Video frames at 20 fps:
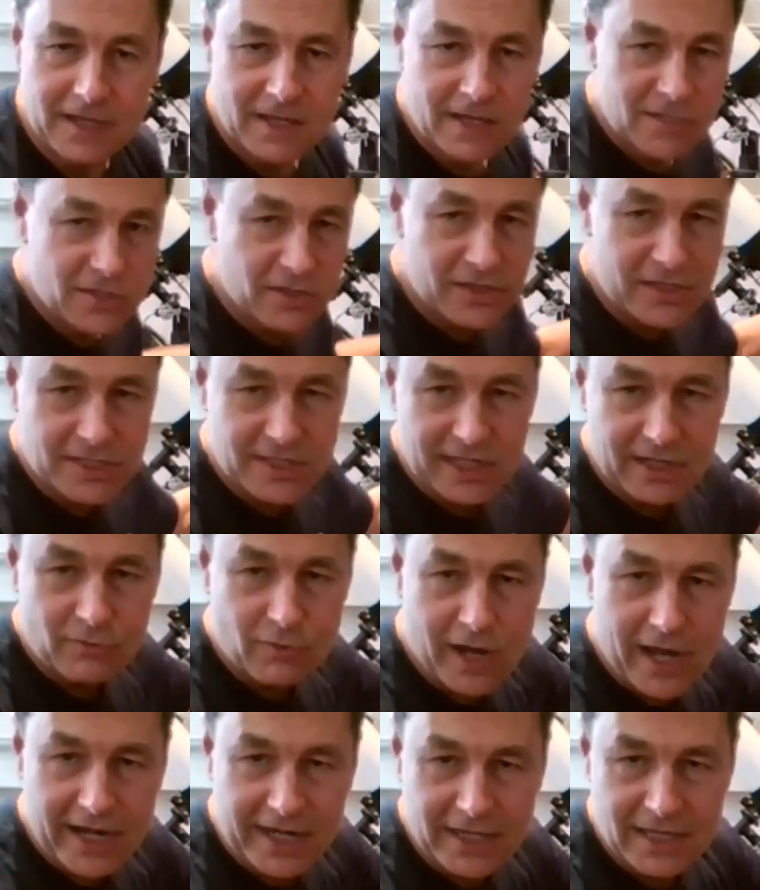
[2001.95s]
So this can
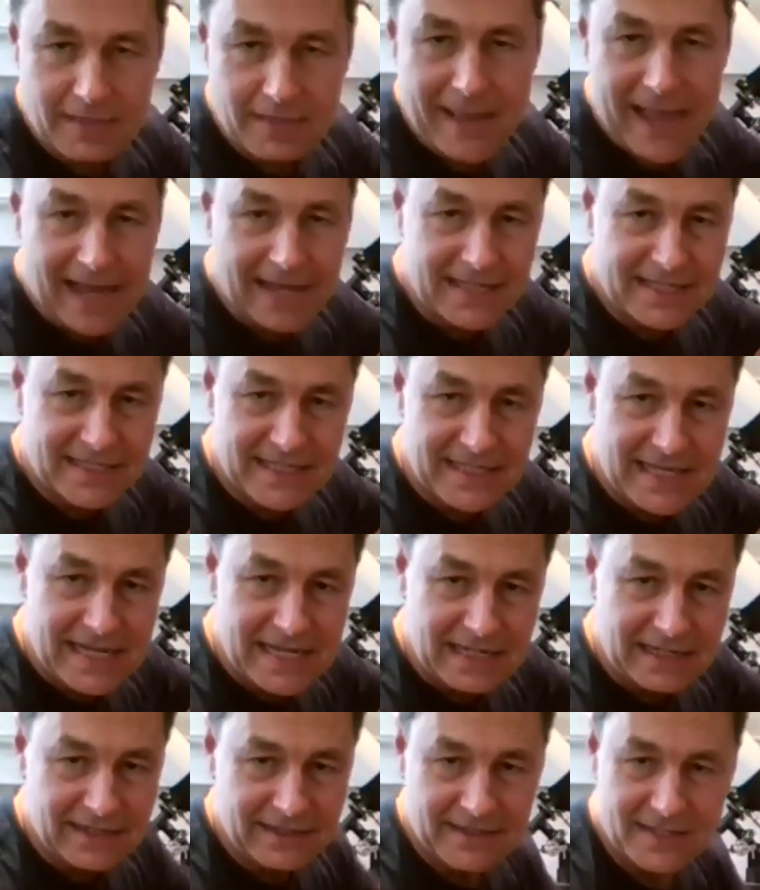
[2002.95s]
ride in the back
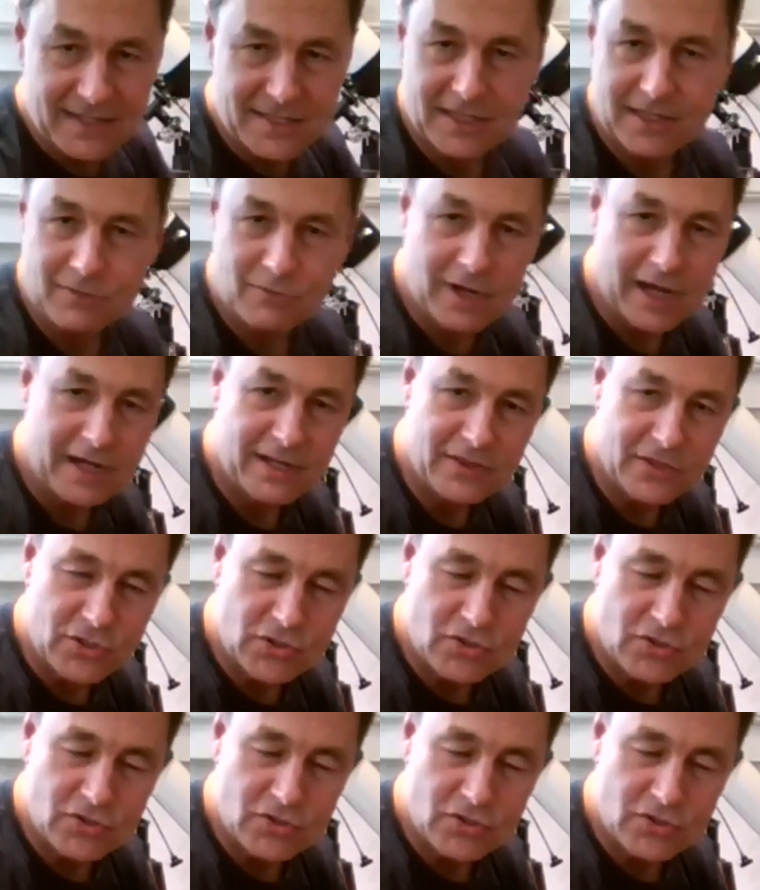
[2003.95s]
seat, this can ride in the